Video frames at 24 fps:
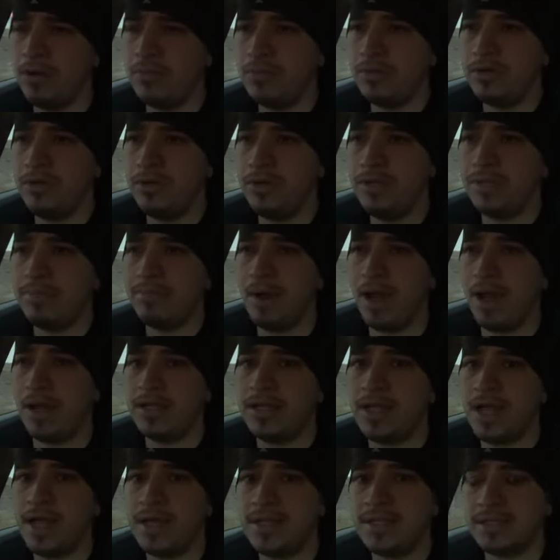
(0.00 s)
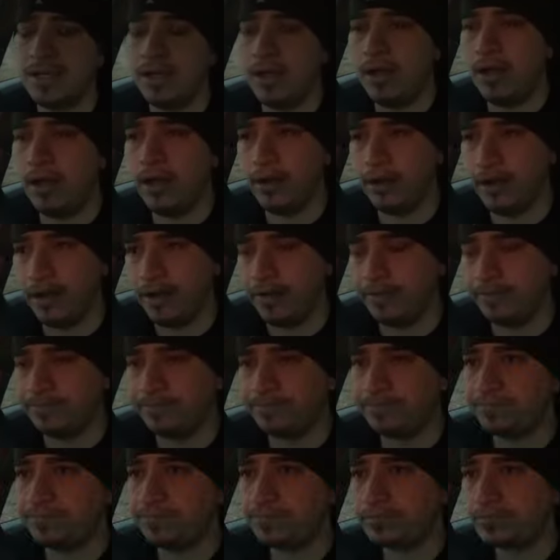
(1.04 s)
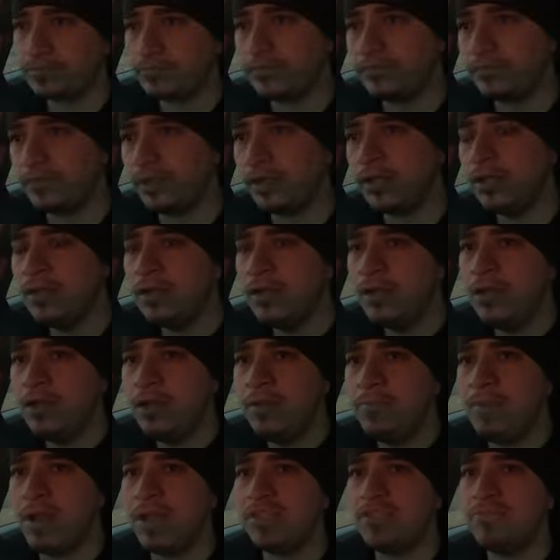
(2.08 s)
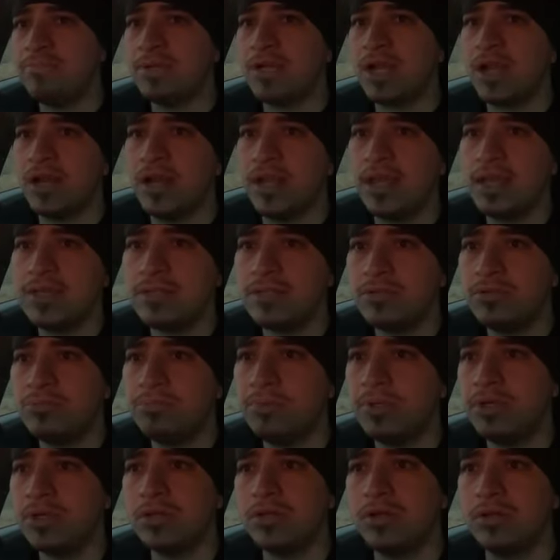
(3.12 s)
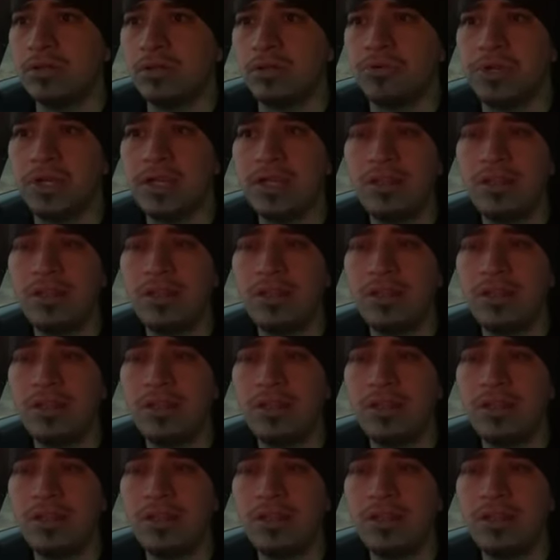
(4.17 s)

we're doing the podcast on um, Matthew McConaughey's new book called Green